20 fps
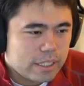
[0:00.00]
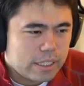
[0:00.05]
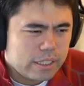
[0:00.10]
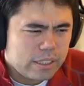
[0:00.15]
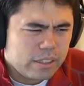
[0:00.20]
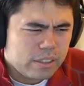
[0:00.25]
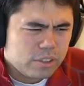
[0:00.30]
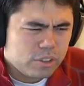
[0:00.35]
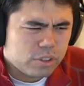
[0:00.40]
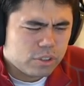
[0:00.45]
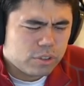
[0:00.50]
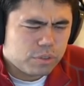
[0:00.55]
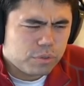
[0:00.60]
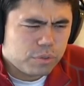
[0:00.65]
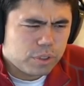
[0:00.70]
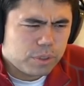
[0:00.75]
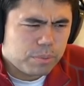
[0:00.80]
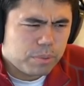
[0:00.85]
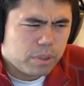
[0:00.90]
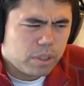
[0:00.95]
I think that's just a
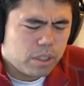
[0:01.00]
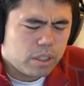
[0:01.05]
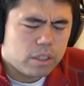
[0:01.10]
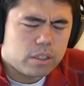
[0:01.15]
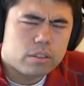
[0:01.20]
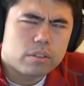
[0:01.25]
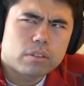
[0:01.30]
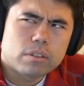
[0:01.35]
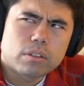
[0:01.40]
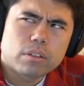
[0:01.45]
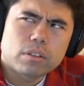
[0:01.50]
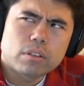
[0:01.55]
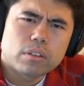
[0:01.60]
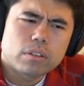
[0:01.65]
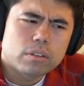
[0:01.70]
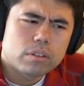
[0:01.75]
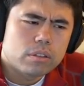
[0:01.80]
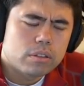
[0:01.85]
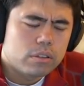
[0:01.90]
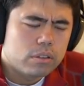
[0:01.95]
free pawn.
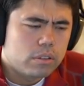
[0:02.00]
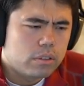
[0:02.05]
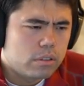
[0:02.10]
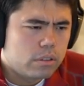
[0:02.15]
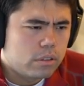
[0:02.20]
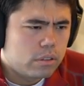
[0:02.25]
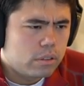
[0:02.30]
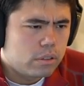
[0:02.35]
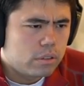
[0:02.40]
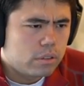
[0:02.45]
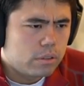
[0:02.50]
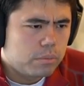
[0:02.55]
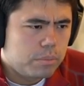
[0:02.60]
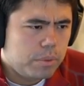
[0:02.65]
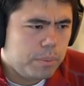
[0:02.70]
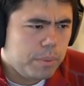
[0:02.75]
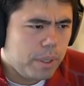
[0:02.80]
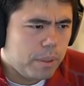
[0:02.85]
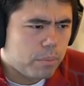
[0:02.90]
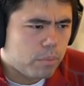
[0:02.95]

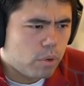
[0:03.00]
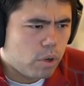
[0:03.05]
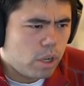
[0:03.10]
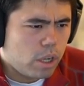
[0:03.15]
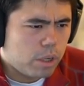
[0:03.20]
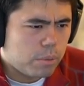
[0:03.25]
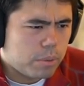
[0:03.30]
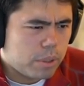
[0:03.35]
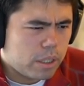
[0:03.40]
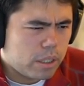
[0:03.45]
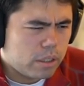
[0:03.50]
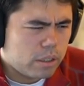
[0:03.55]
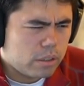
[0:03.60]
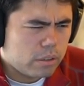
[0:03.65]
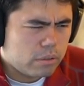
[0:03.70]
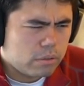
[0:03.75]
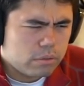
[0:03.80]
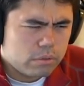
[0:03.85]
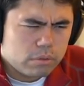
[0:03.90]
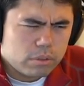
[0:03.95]
Maybe I'm wrong, but I
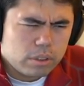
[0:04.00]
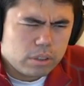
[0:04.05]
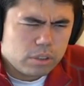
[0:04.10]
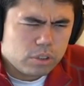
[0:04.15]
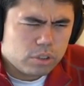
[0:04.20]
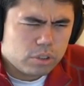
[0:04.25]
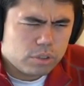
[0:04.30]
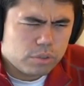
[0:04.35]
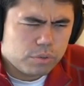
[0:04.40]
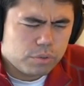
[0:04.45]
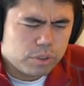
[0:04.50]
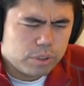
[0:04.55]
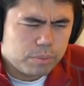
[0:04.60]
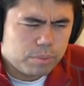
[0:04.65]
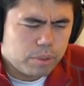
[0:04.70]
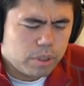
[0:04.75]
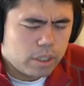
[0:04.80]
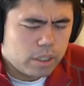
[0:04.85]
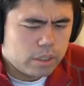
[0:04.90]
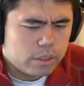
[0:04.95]
think it's just a free
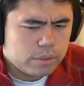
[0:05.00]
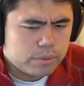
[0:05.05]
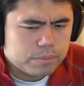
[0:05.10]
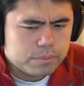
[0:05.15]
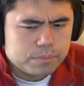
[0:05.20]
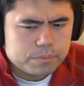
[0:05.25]
pawn.